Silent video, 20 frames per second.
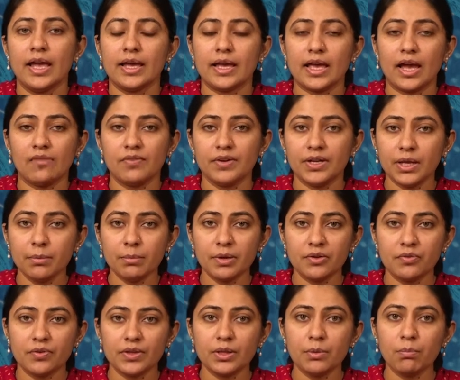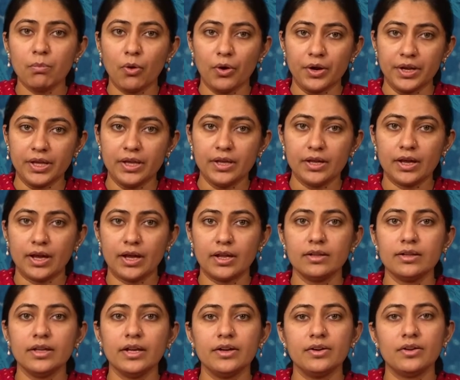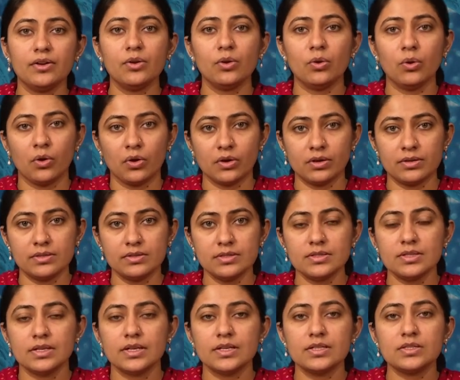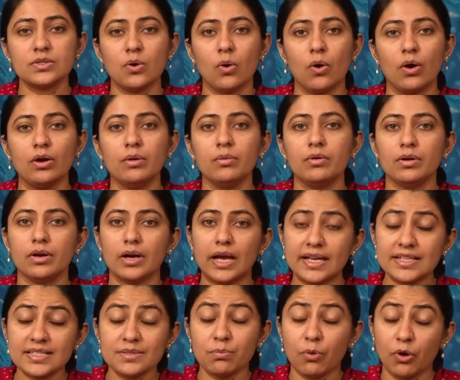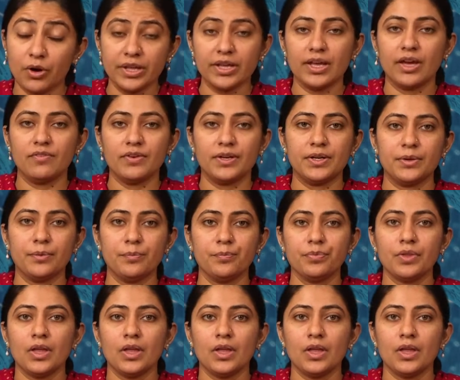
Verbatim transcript: Cavity between the body and the internal organs is called as body cavity